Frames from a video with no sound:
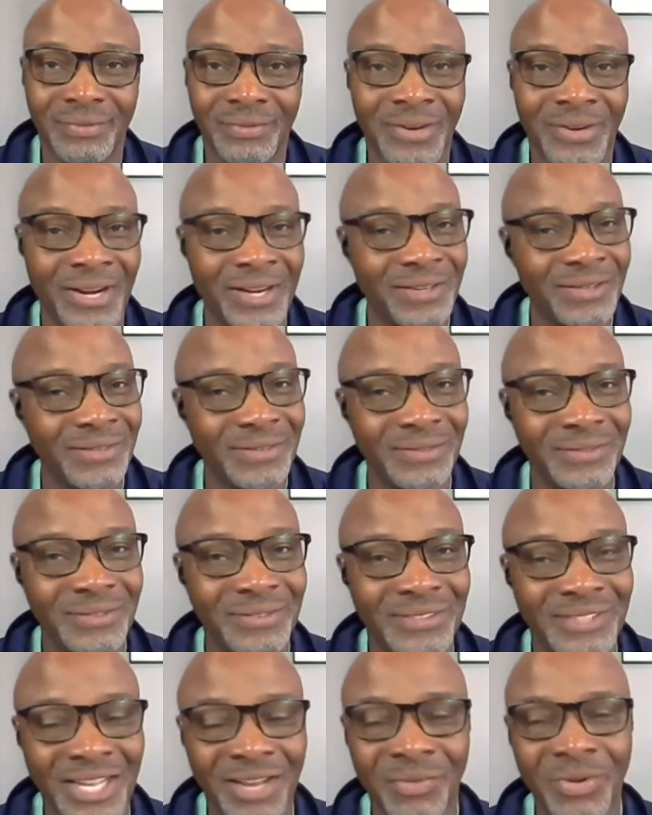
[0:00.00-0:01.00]
right?
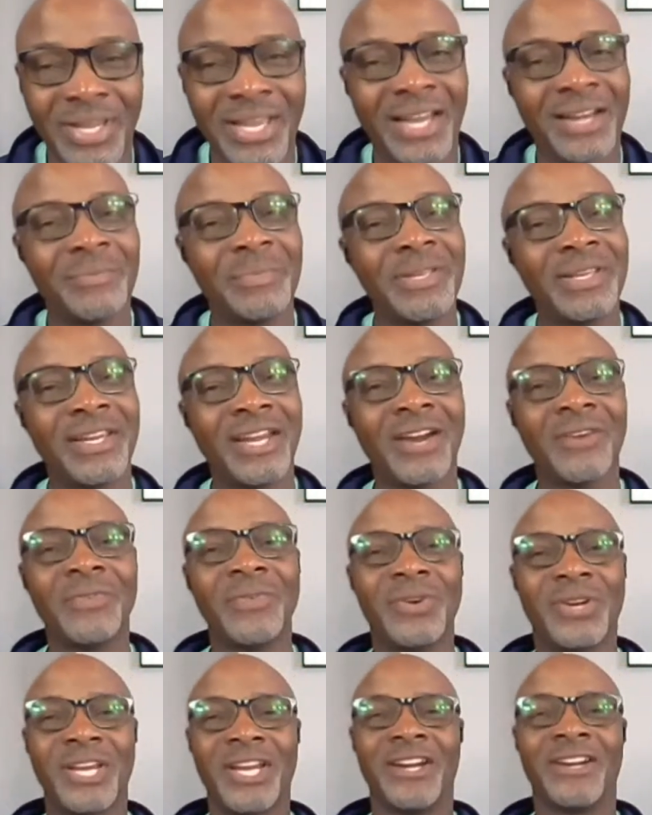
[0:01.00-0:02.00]
Now, we got to be
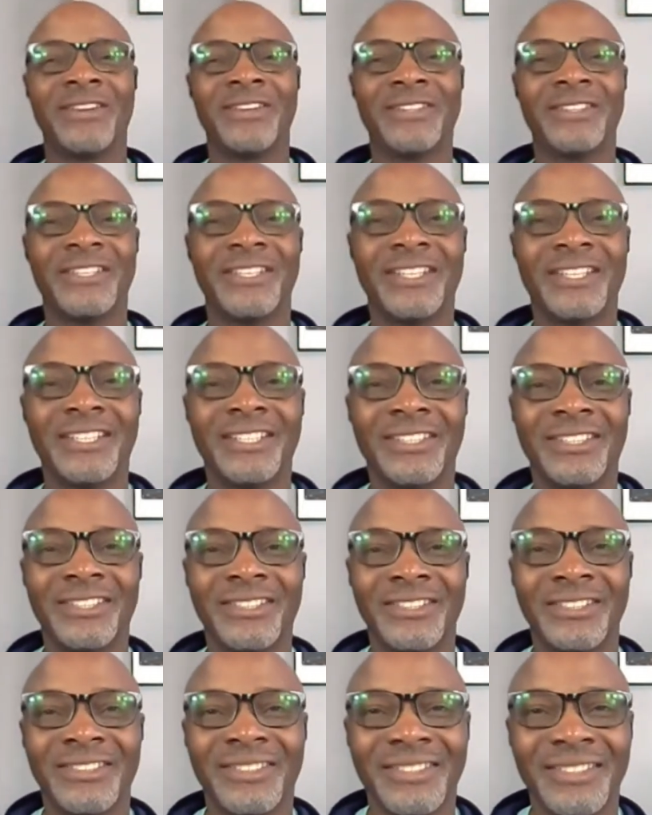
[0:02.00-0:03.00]
careful here.
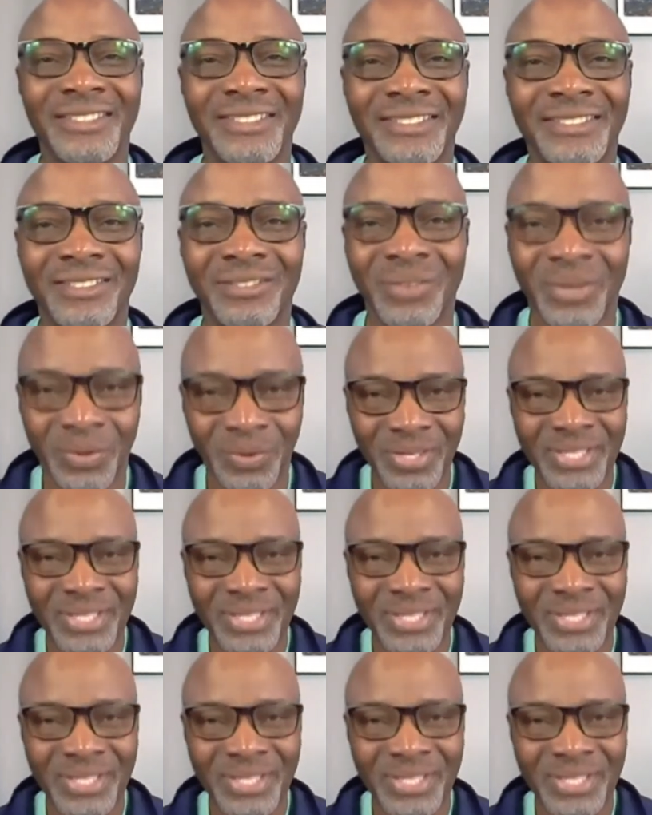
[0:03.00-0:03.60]
We're